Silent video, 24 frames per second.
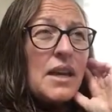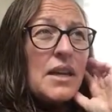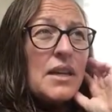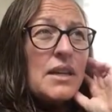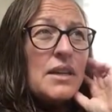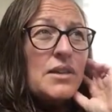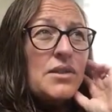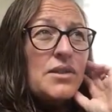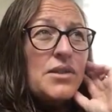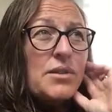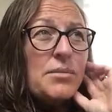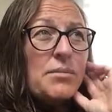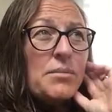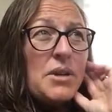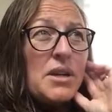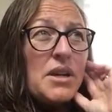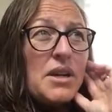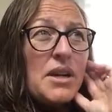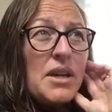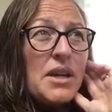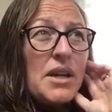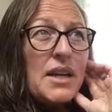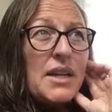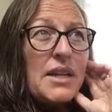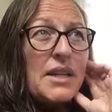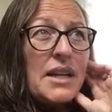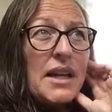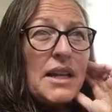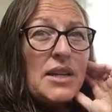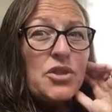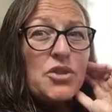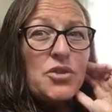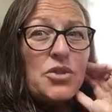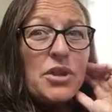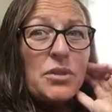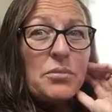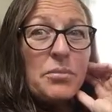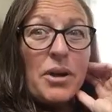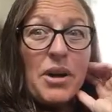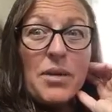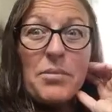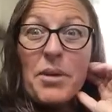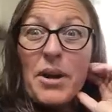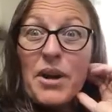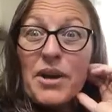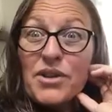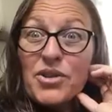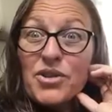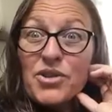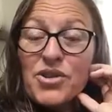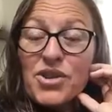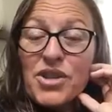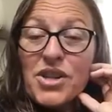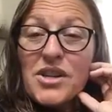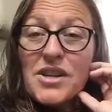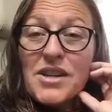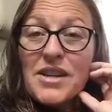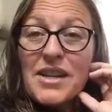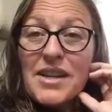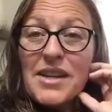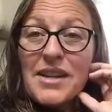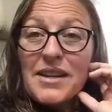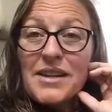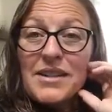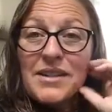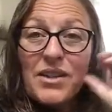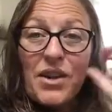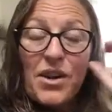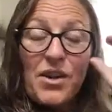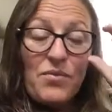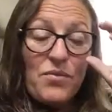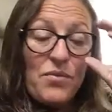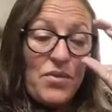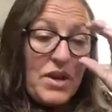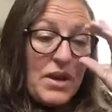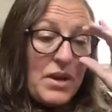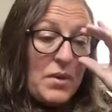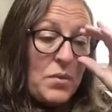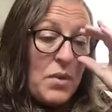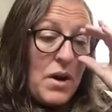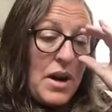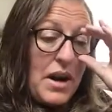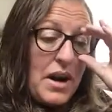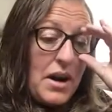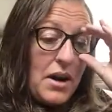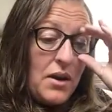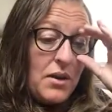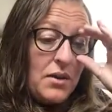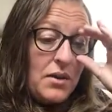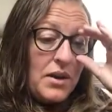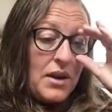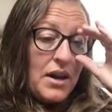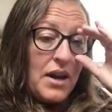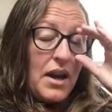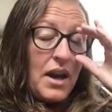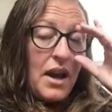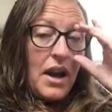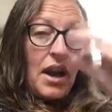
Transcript: into my gastric bypass journey and it's going really well.